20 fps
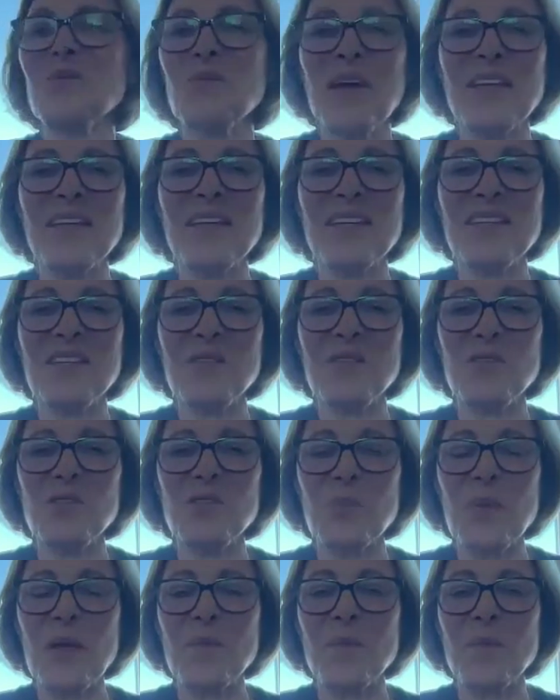to write a
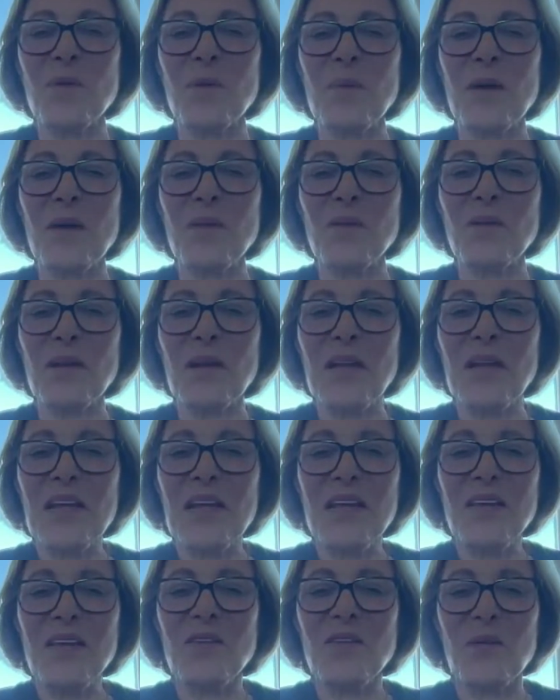newspaper about,
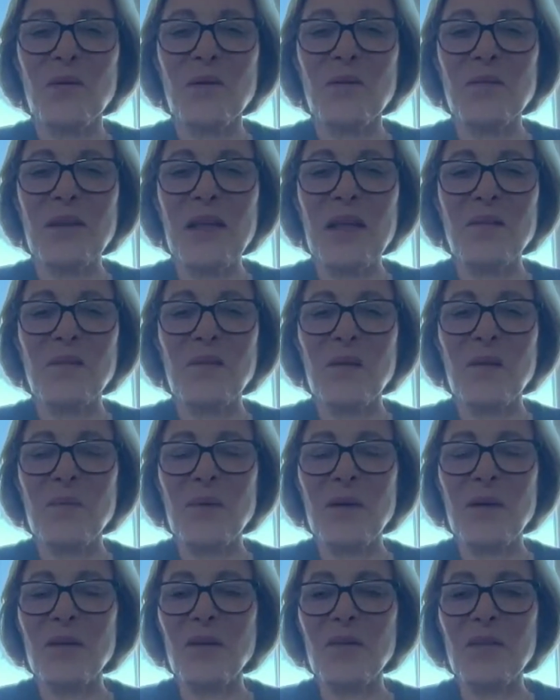and
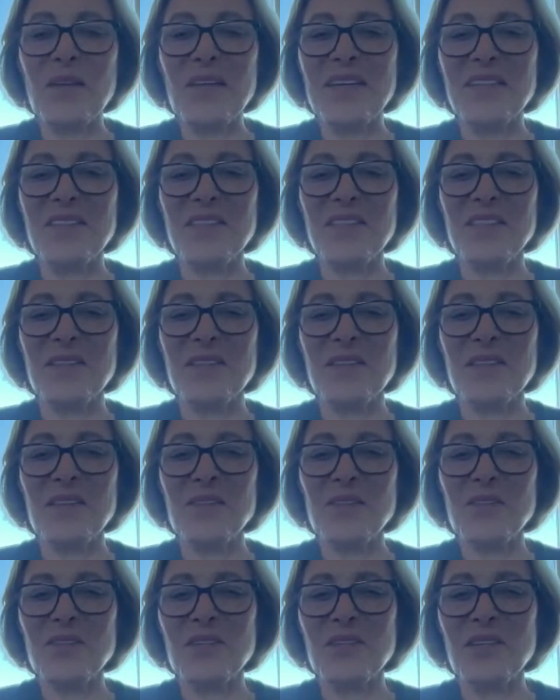about all the kids in
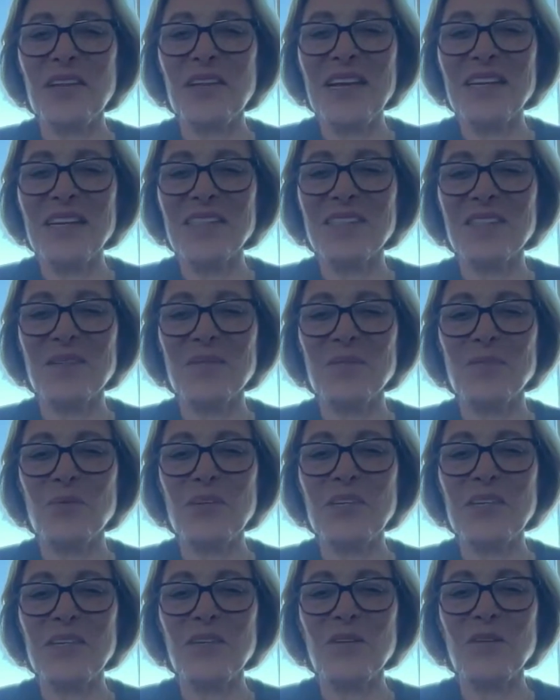their class, and
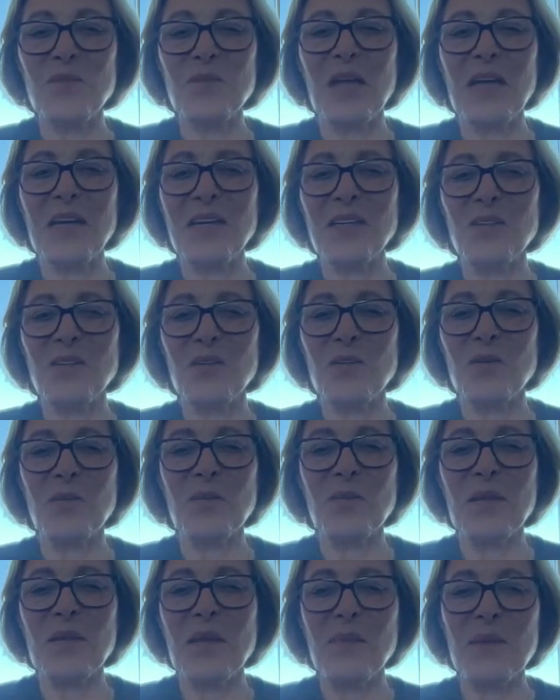put in who liked
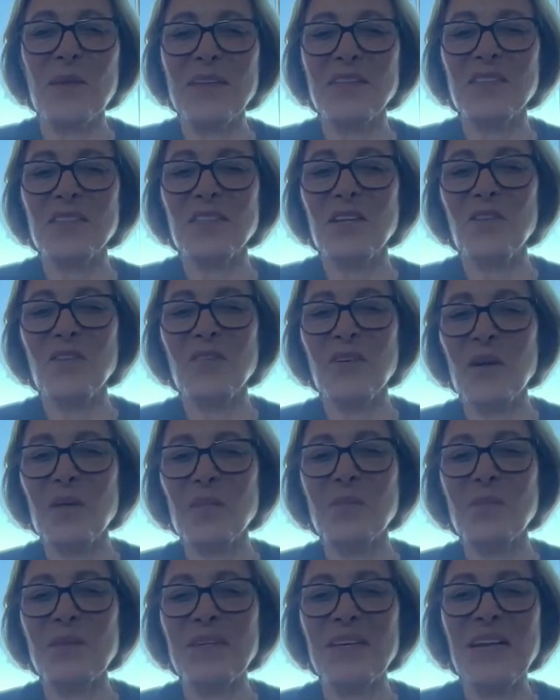whom, and they made stuff
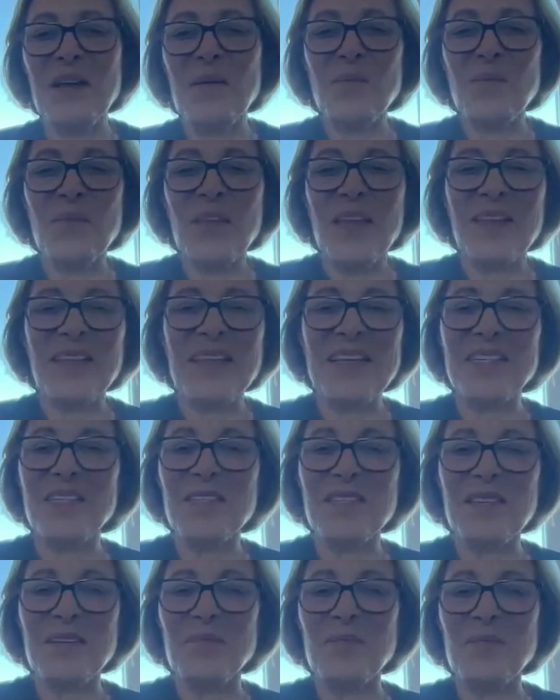up, and
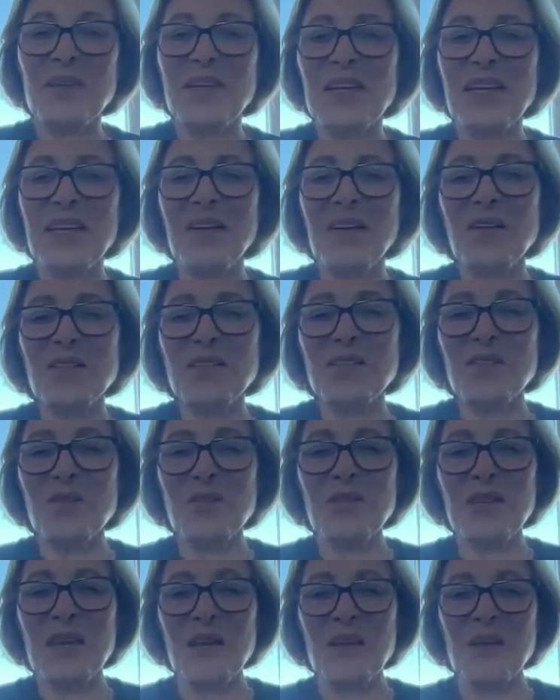it all
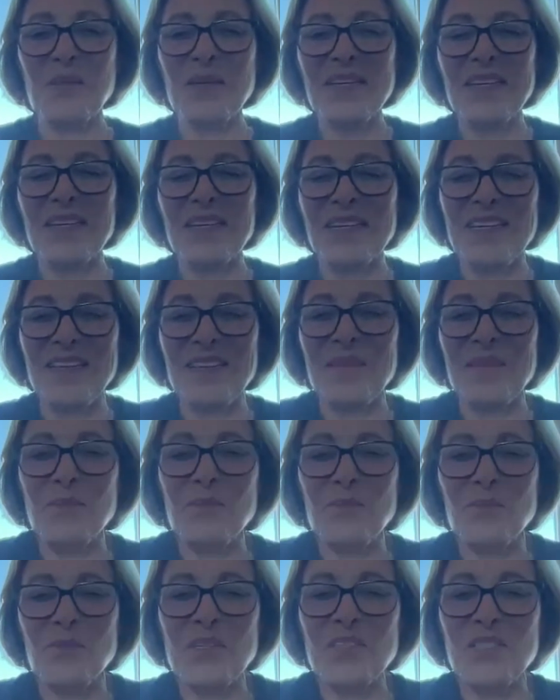sold out immediately, and the
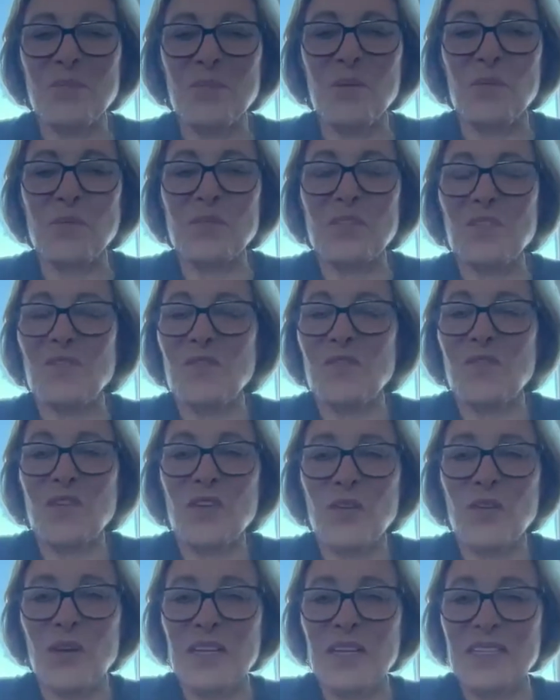principal was
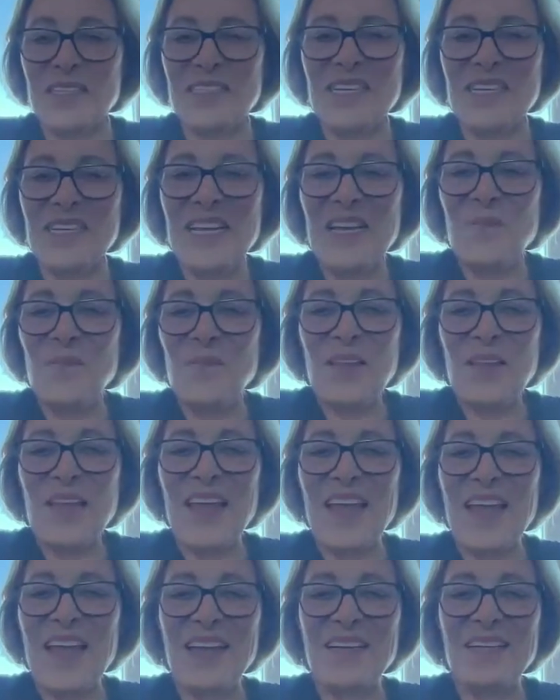furious,
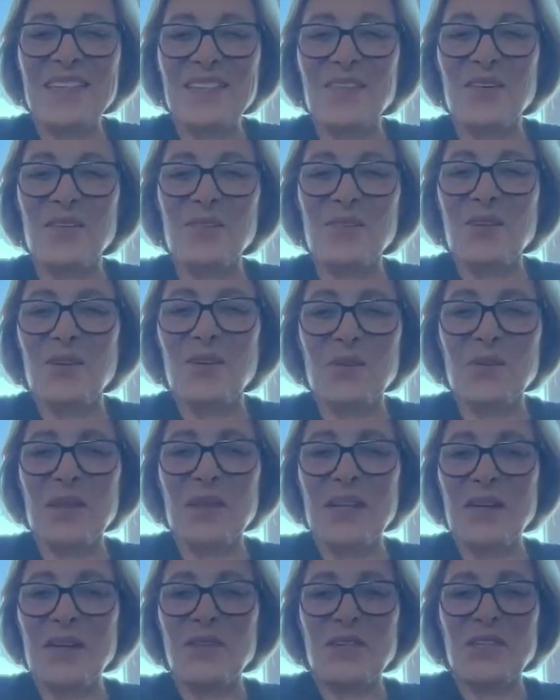and told them
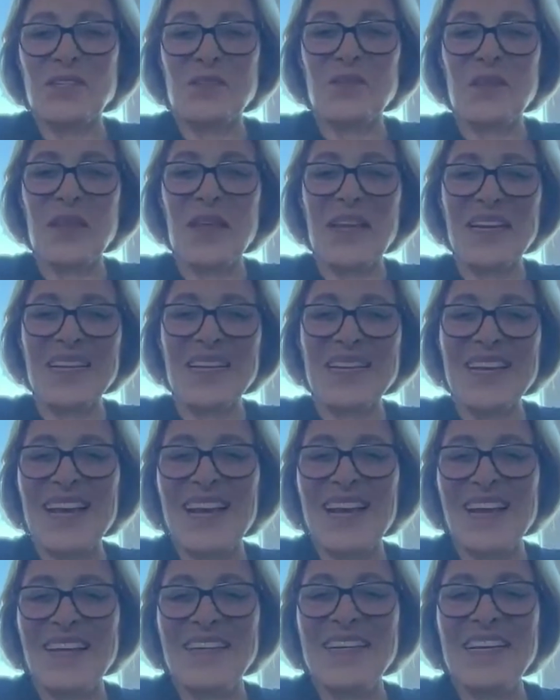never to do that
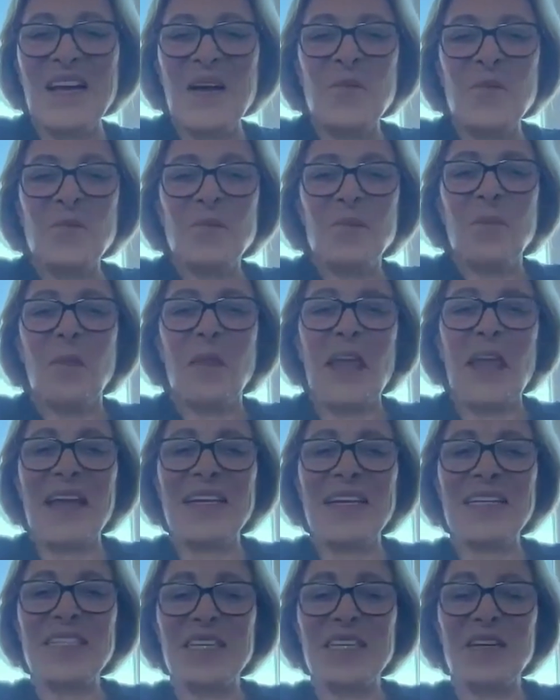again.
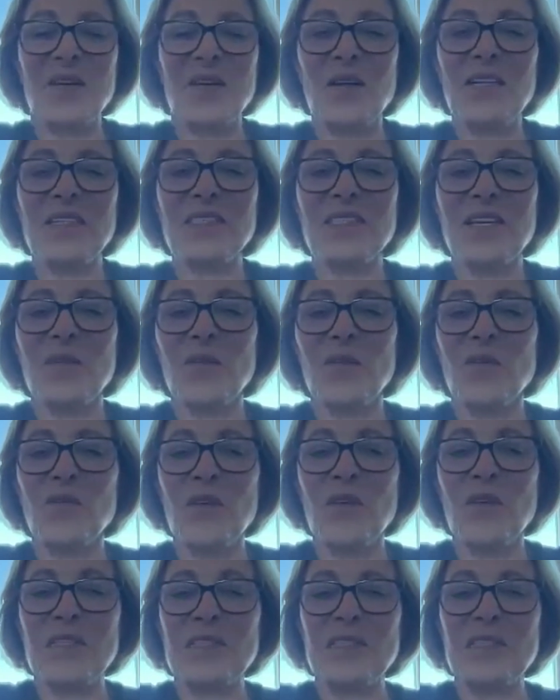And he said all his other
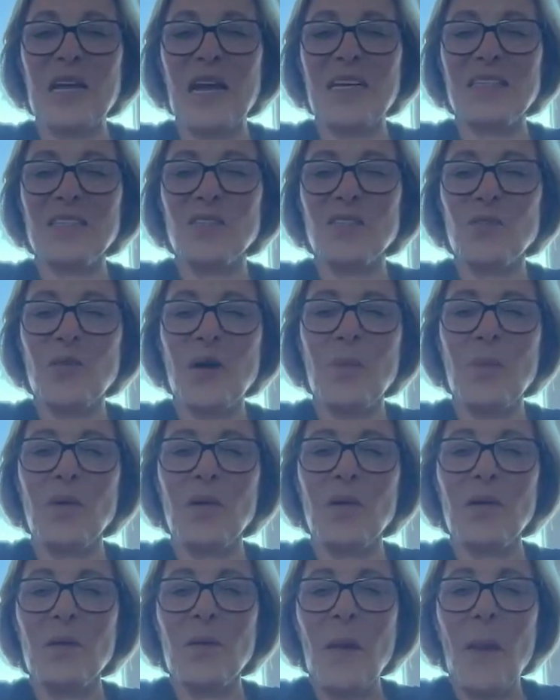friends got in
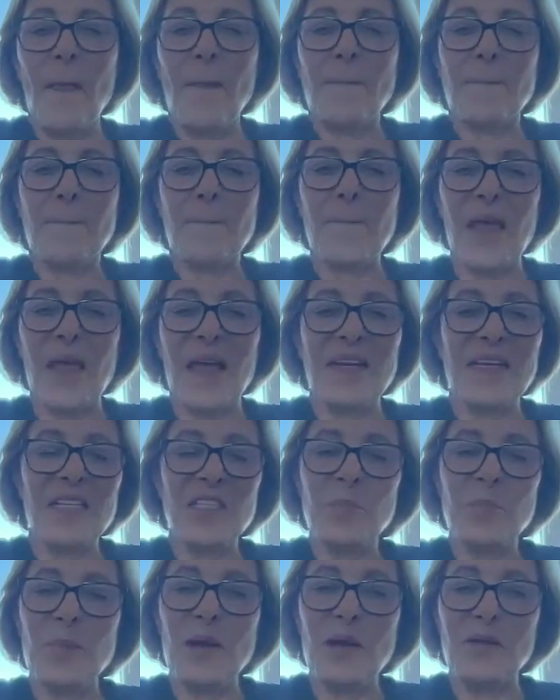trouble, and
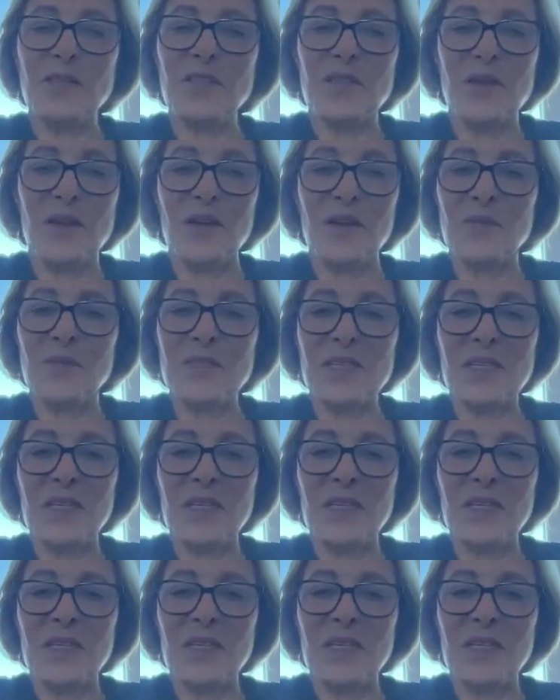his parents thought it was